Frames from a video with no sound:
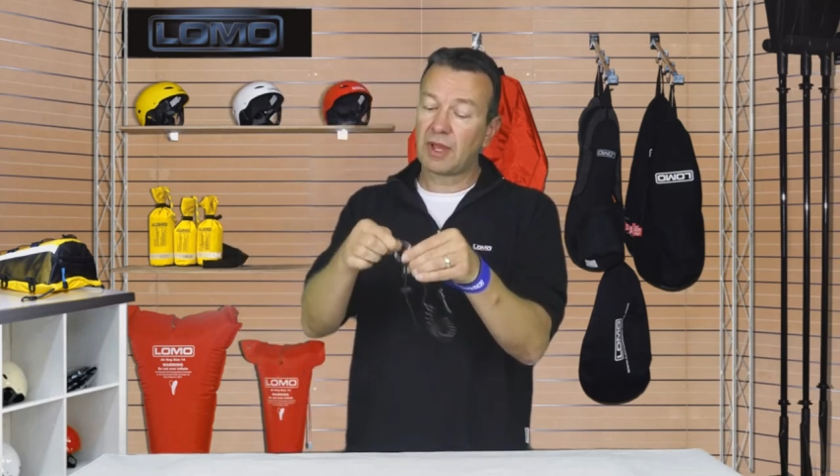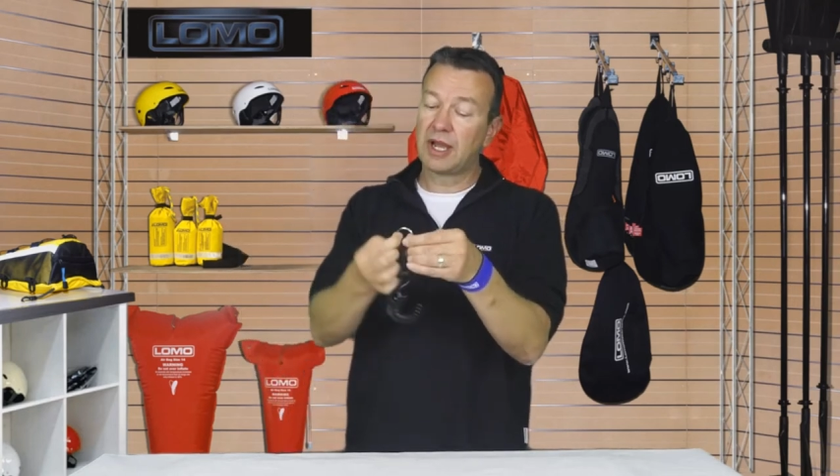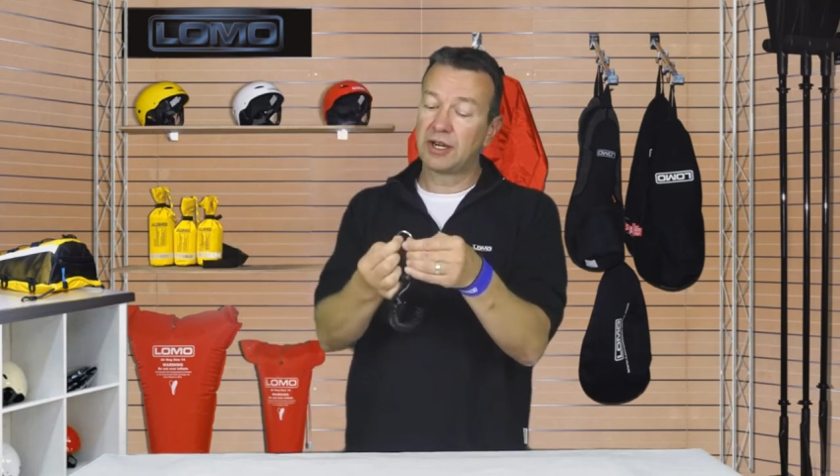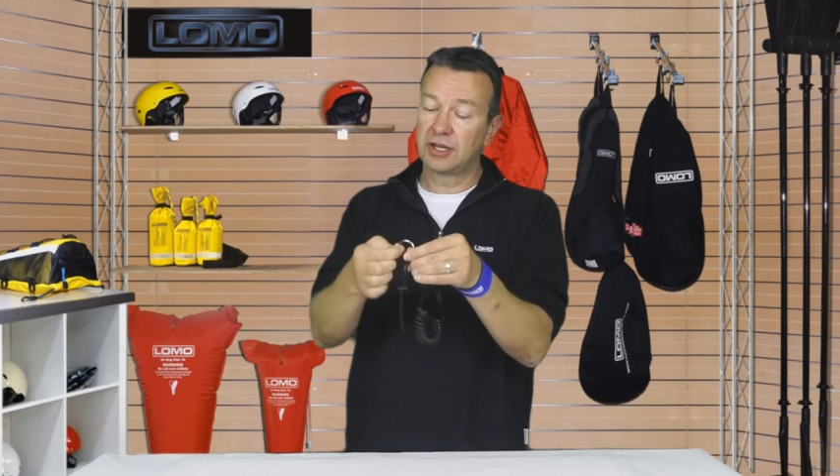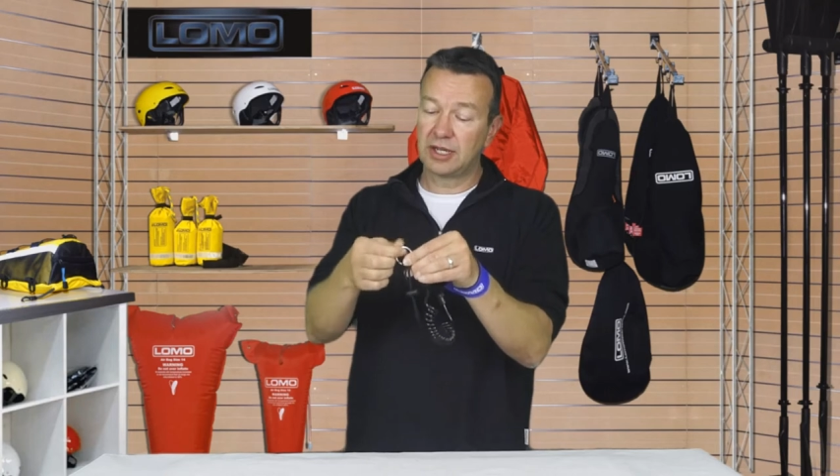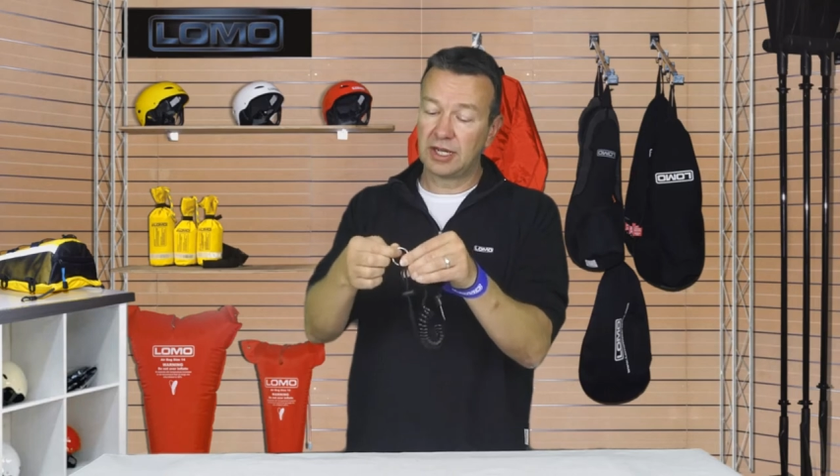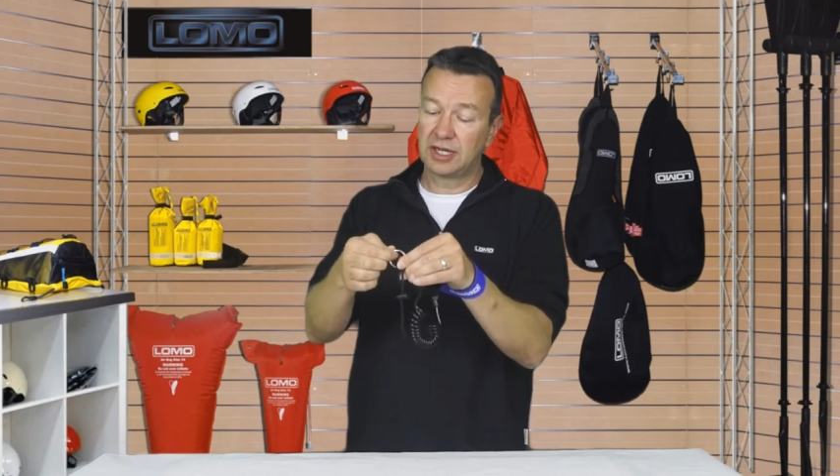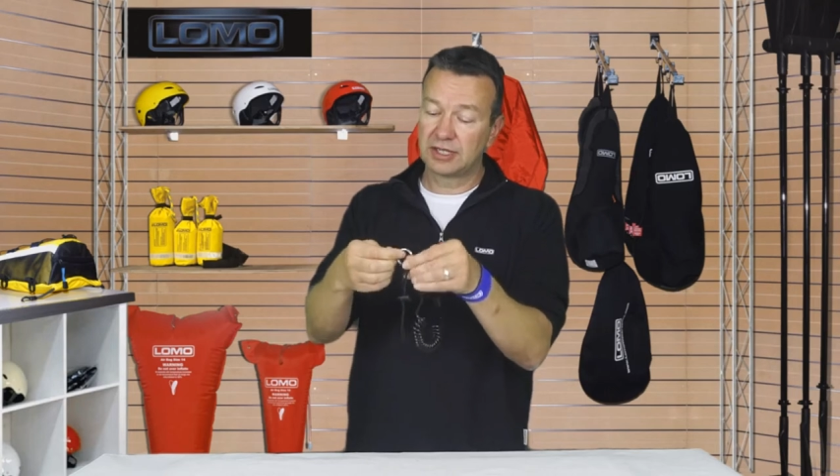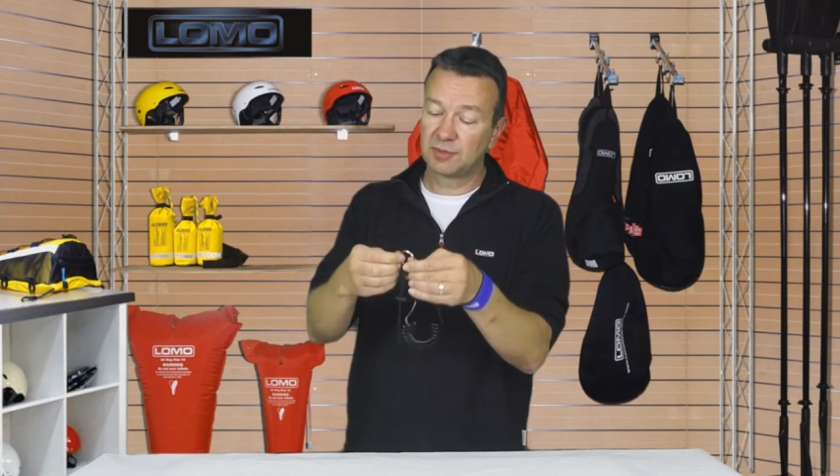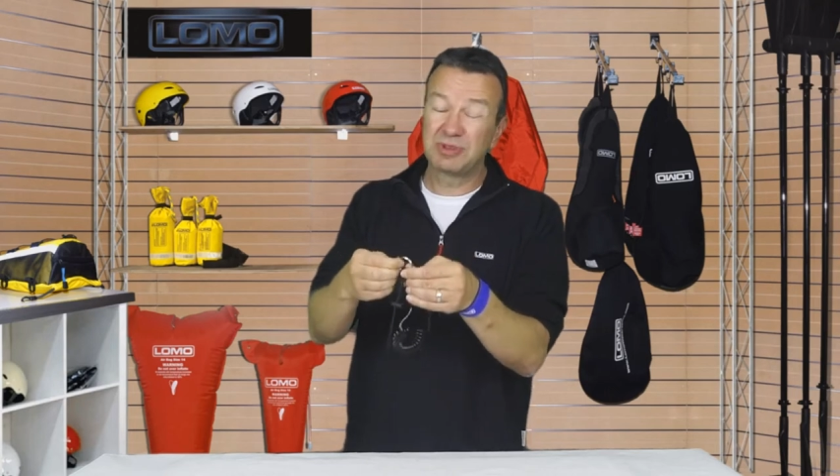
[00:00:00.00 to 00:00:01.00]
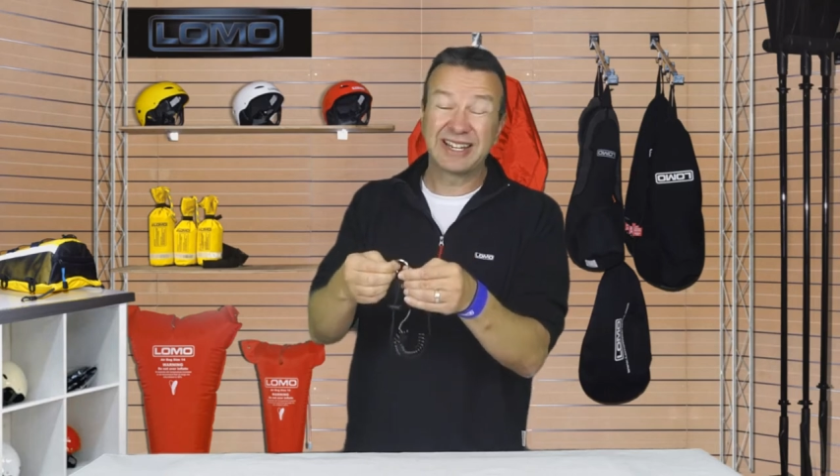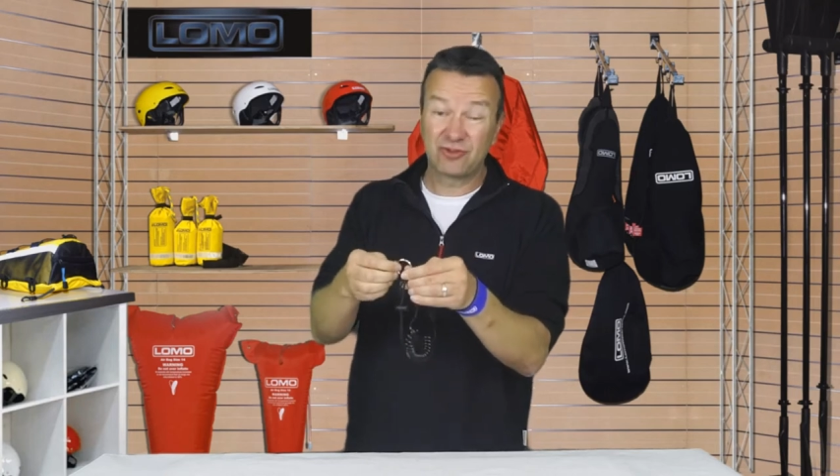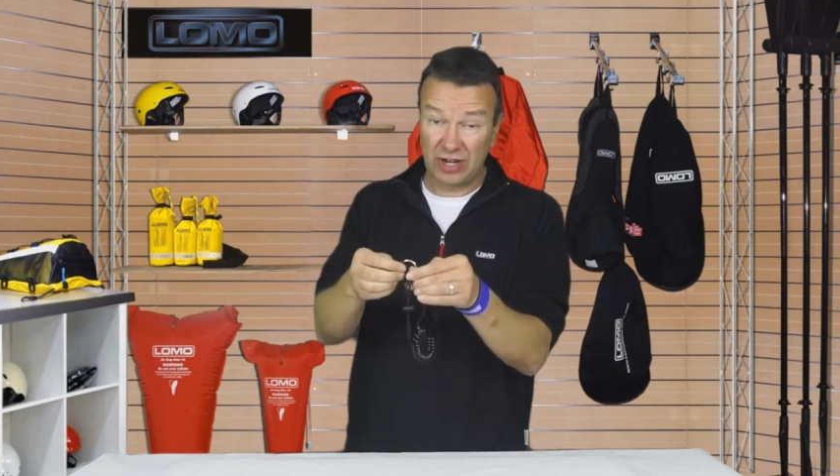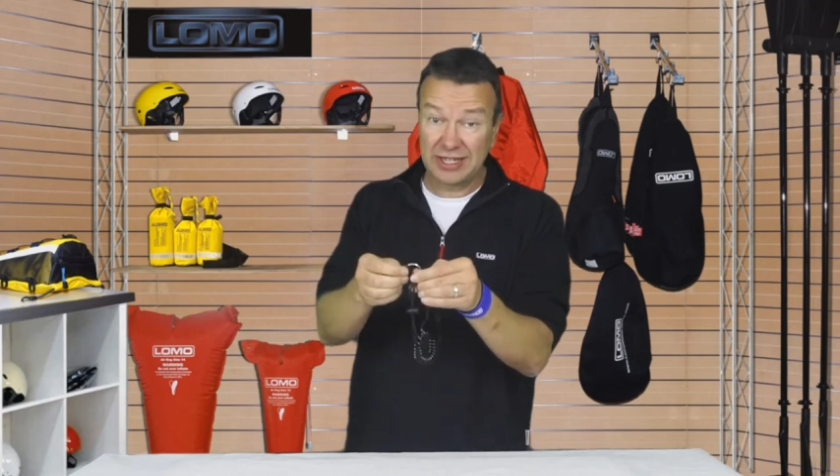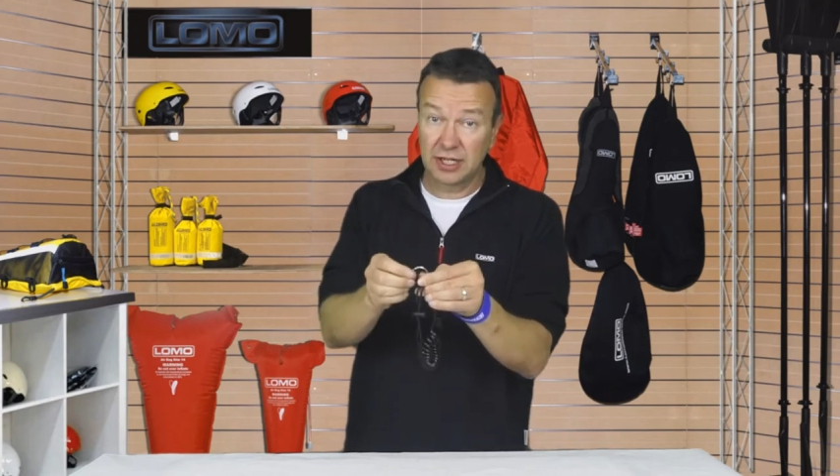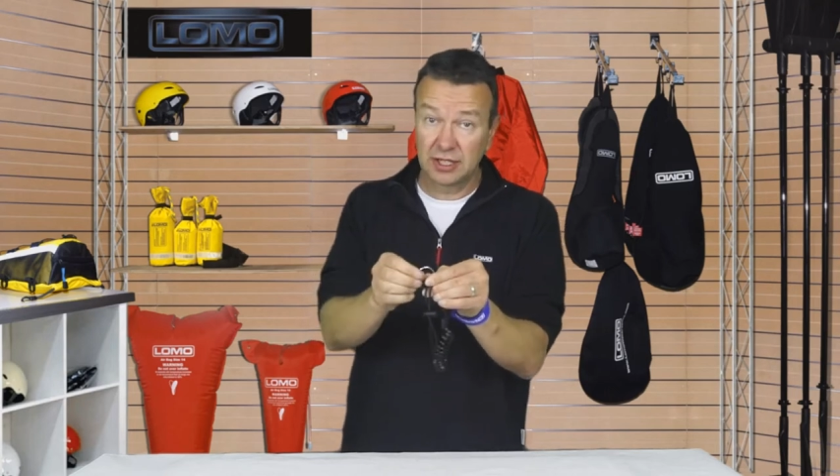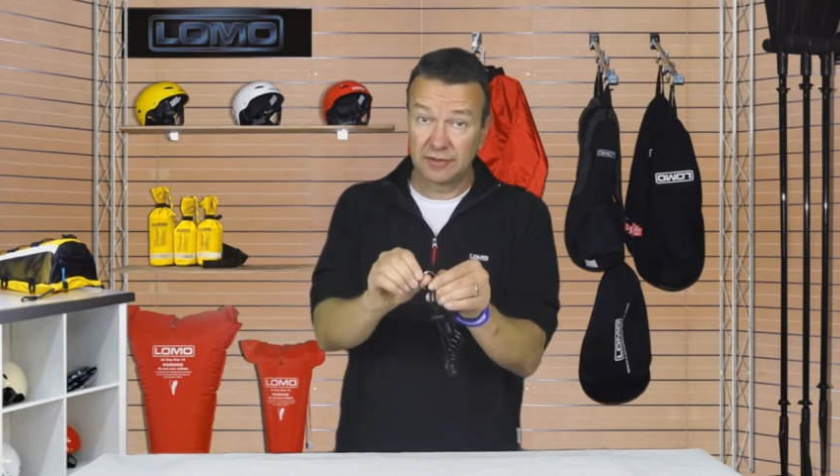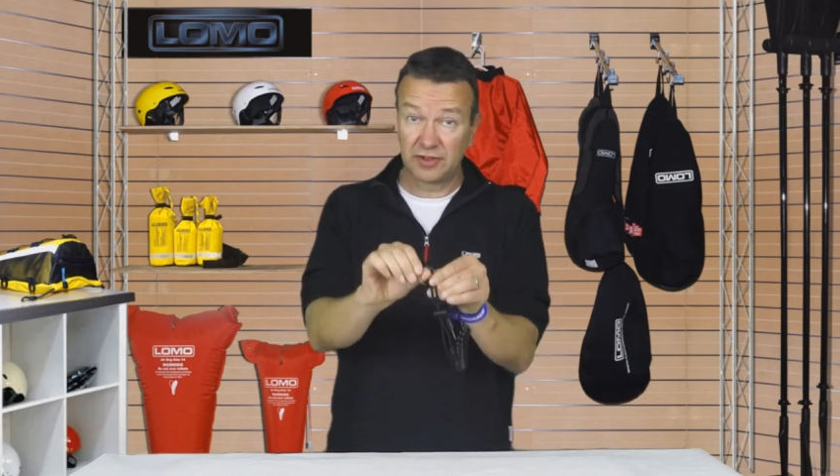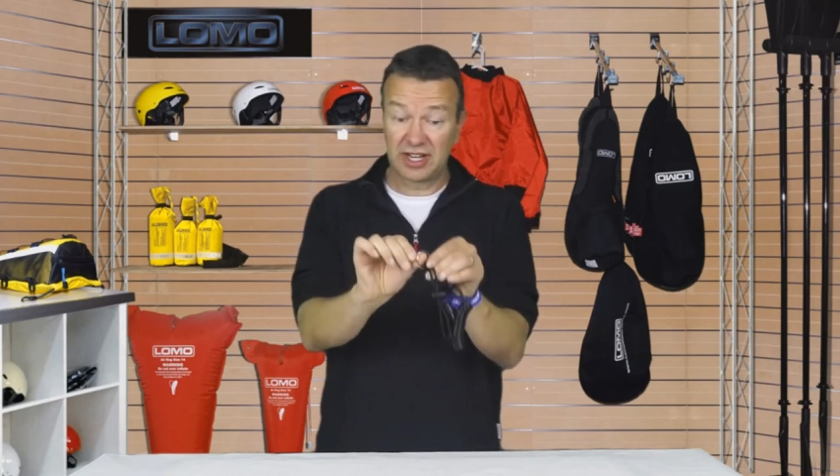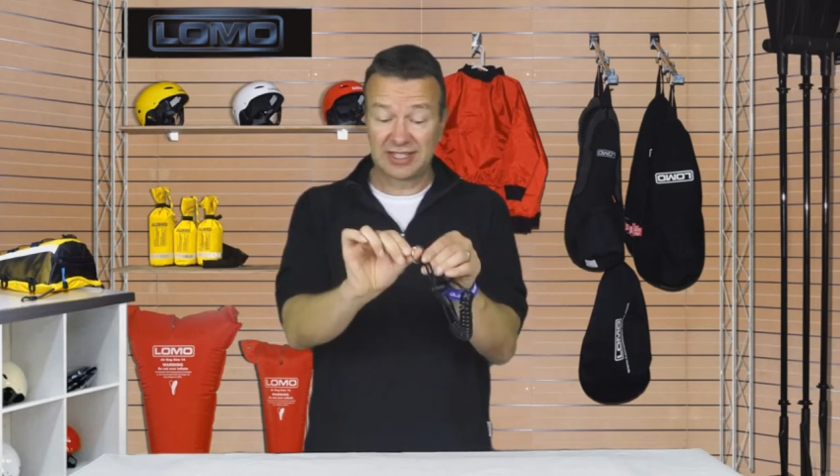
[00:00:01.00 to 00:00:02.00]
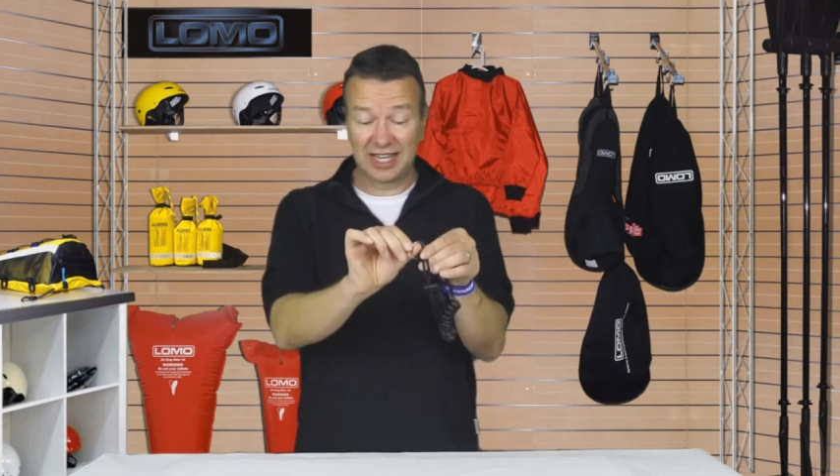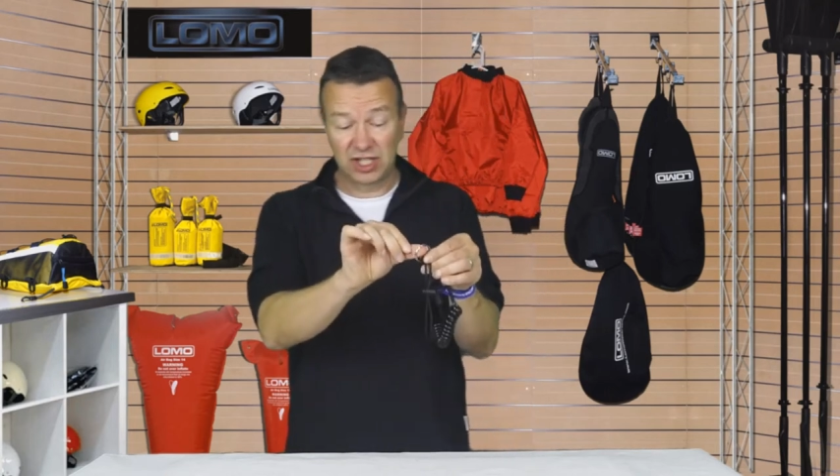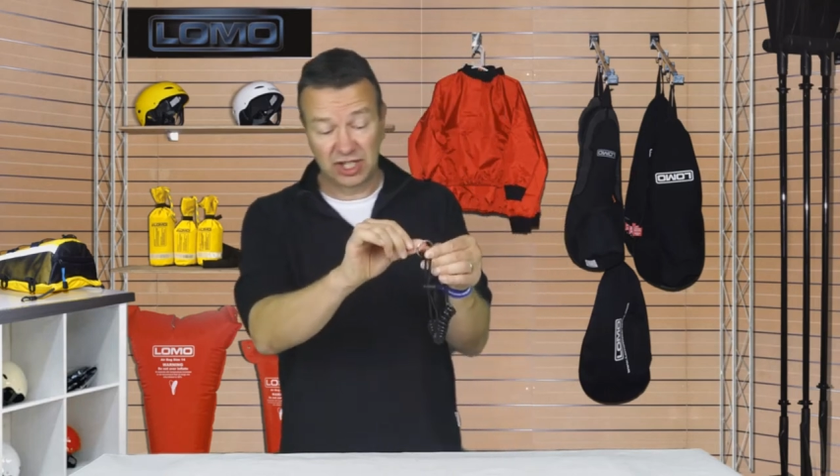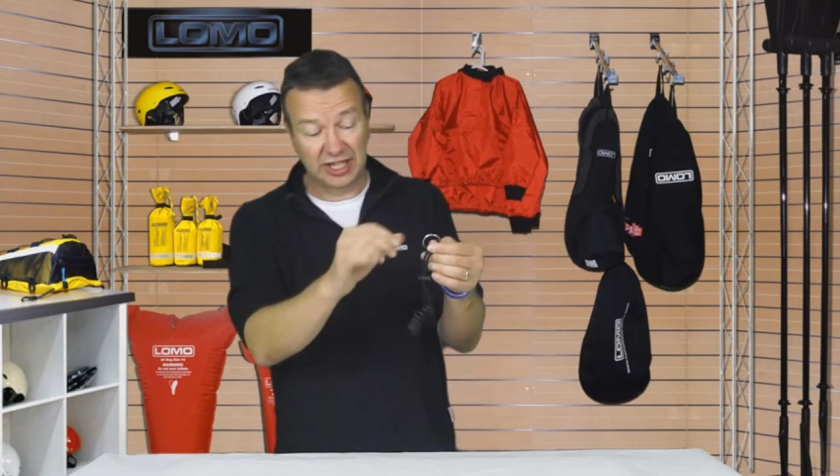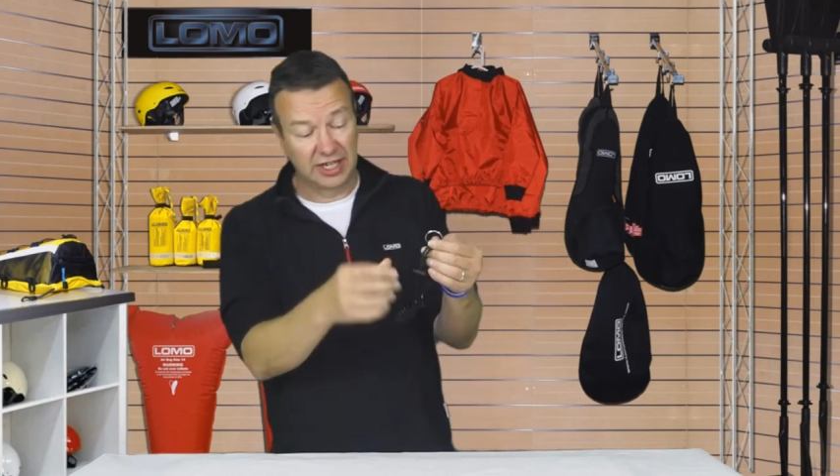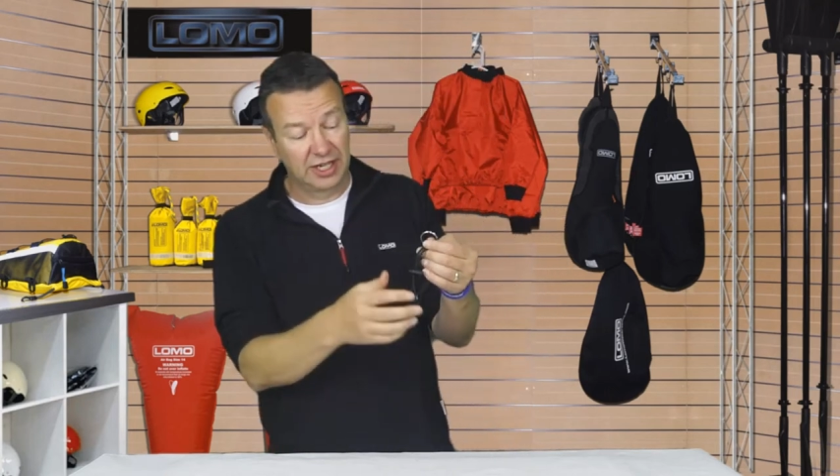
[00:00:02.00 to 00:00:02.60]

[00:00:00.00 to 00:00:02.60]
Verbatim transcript: a, a split ring for attaching